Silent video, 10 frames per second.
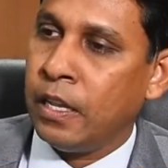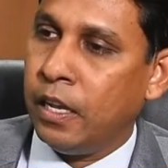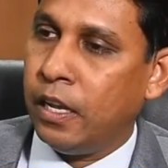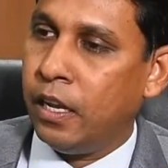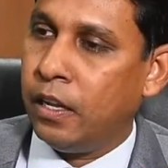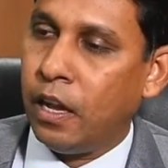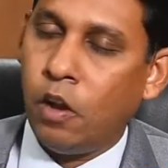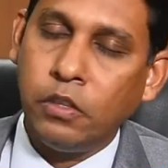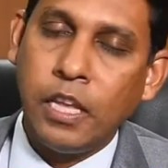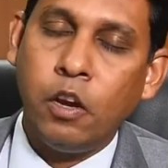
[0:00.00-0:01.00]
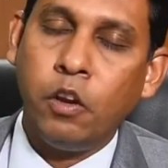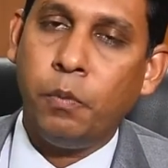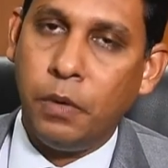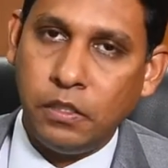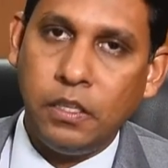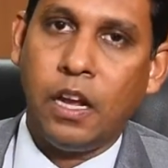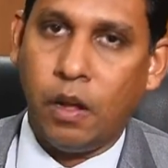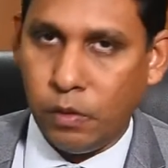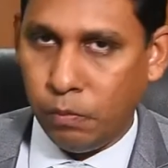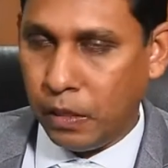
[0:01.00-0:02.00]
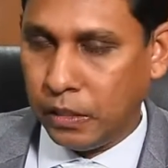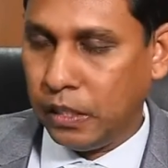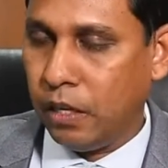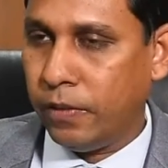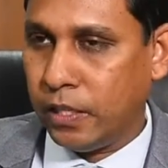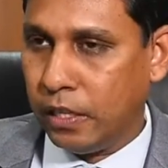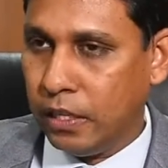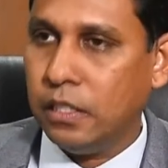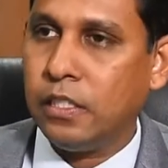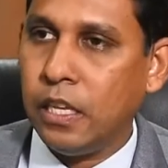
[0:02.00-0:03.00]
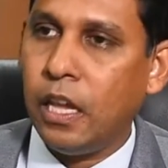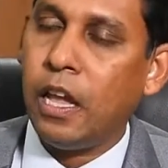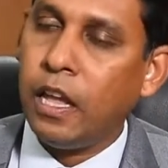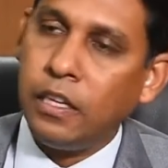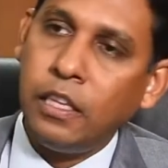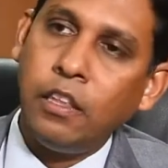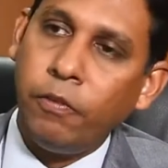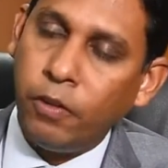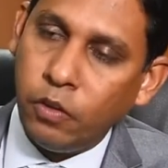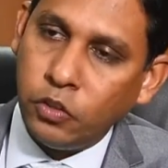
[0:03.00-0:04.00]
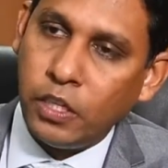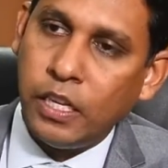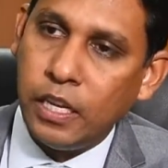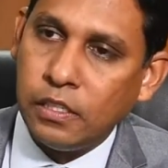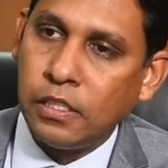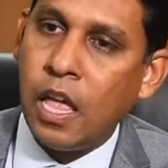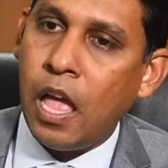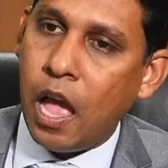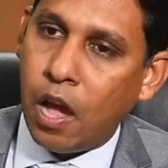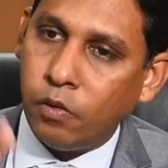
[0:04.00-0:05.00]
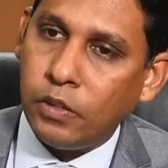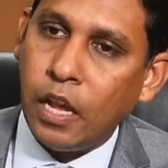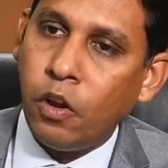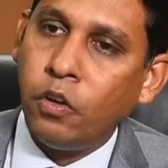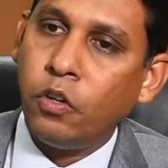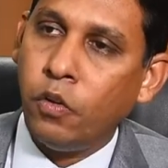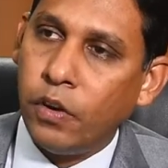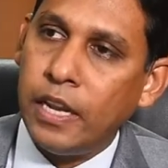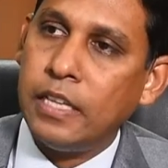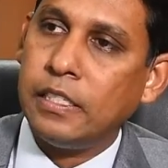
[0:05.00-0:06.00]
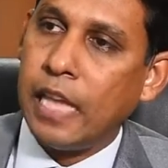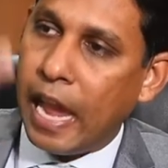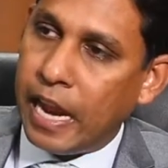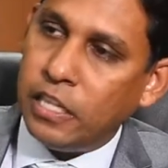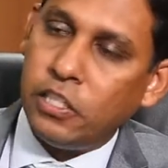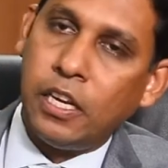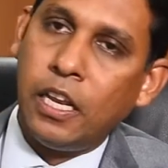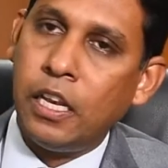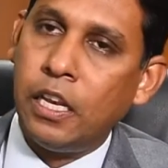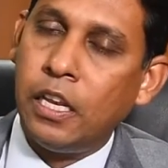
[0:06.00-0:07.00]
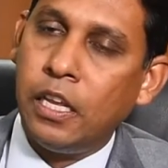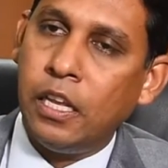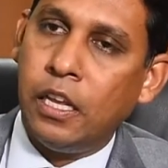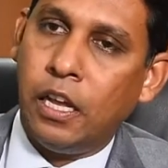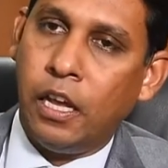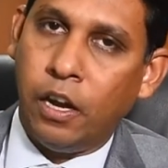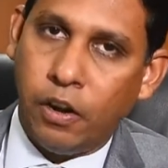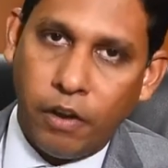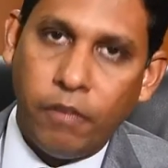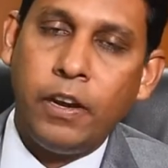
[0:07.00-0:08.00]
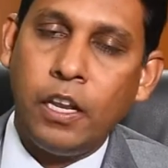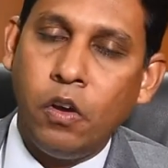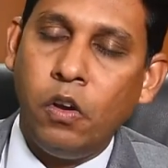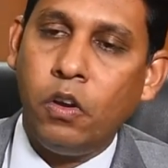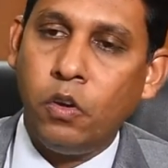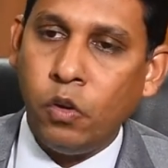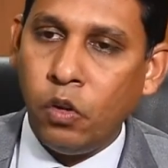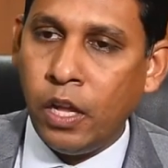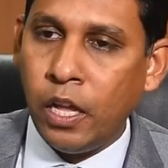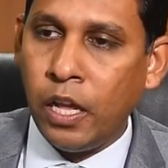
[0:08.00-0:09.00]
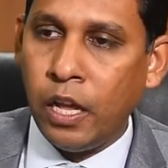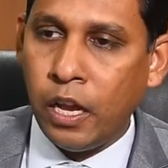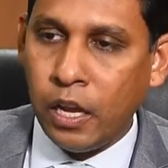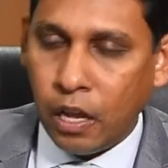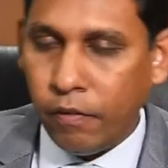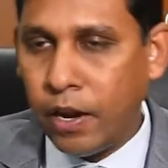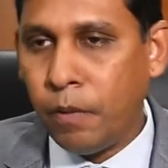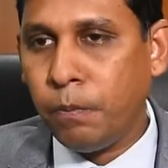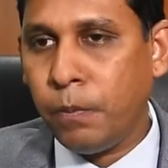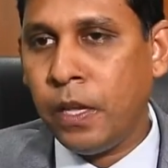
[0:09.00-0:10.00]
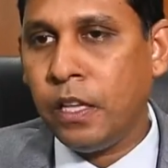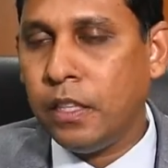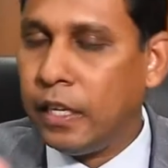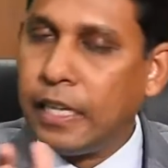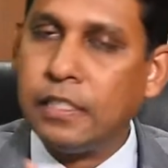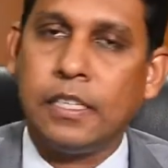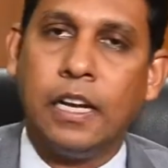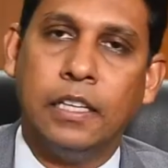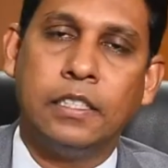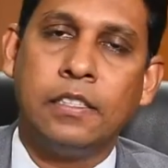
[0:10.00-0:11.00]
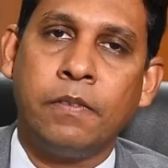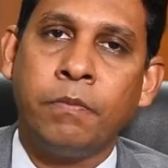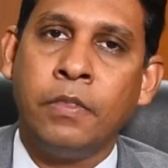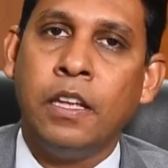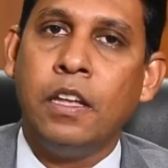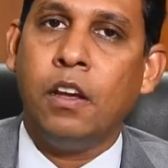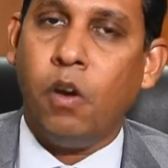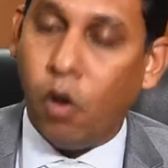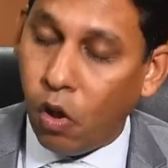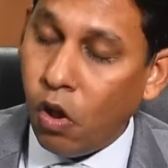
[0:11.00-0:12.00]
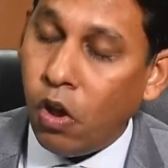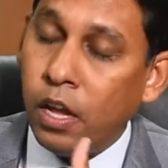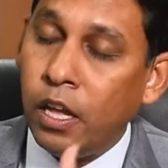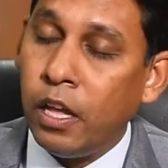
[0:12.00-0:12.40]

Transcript: how they are going to bridge the budget deficit this year, and in the future years how they are going to raise additional revenue to cover up the tax cuts, or